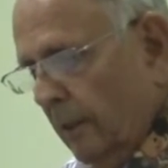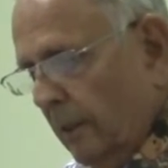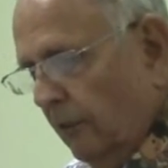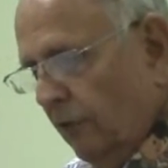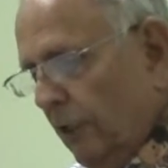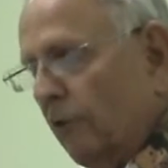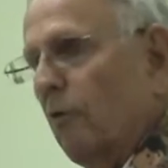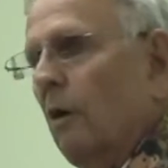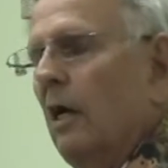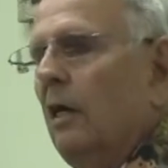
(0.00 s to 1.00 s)
You see, the
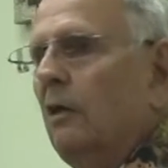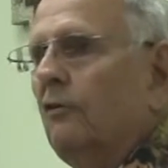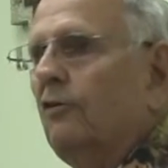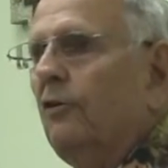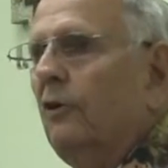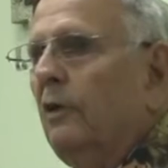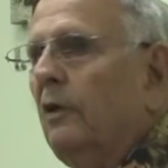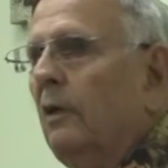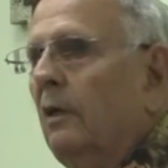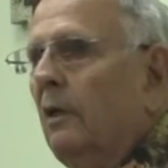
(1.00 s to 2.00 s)
crowds
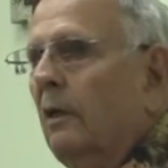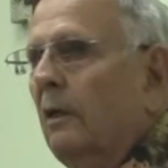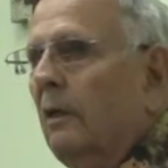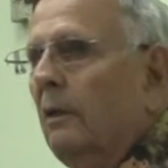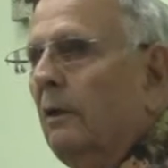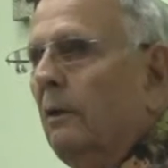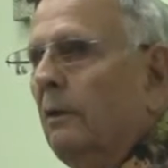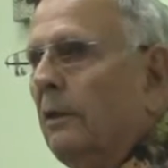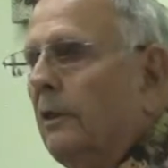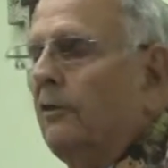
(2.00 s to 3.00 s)

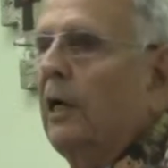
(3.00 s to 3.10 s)
in